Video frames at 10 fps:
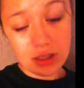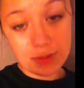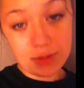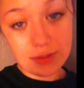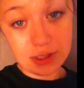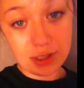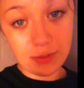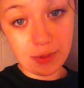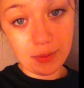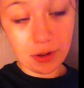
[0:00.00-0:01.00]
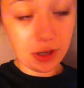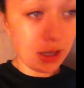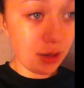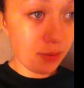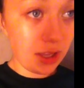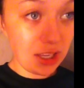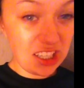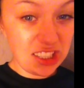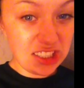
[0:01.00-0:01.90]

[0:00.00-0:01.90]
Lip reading: Sometimes I look at my body and I'm like,